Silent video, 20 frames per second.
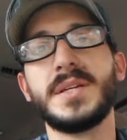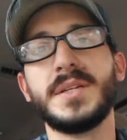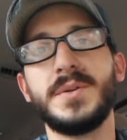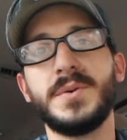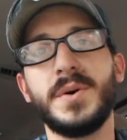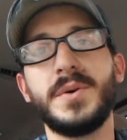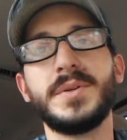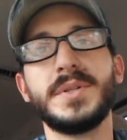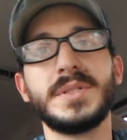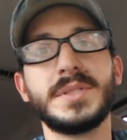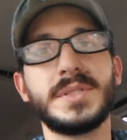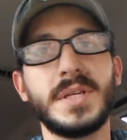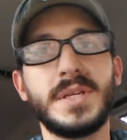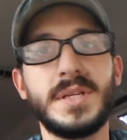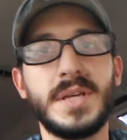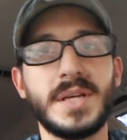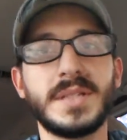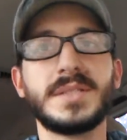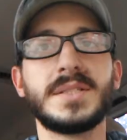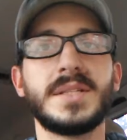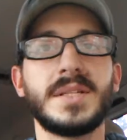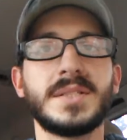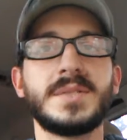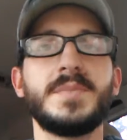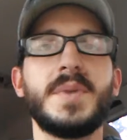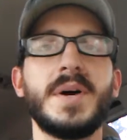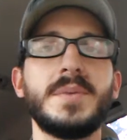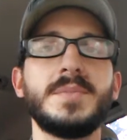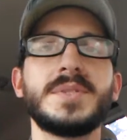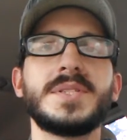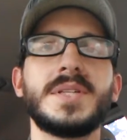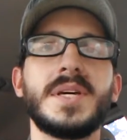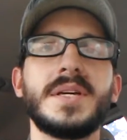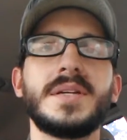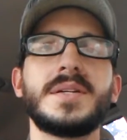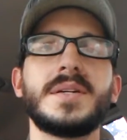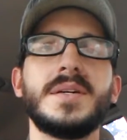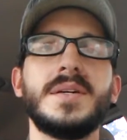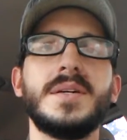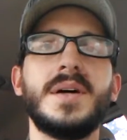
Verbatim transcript: and you own it and say, yes, that's my mistake.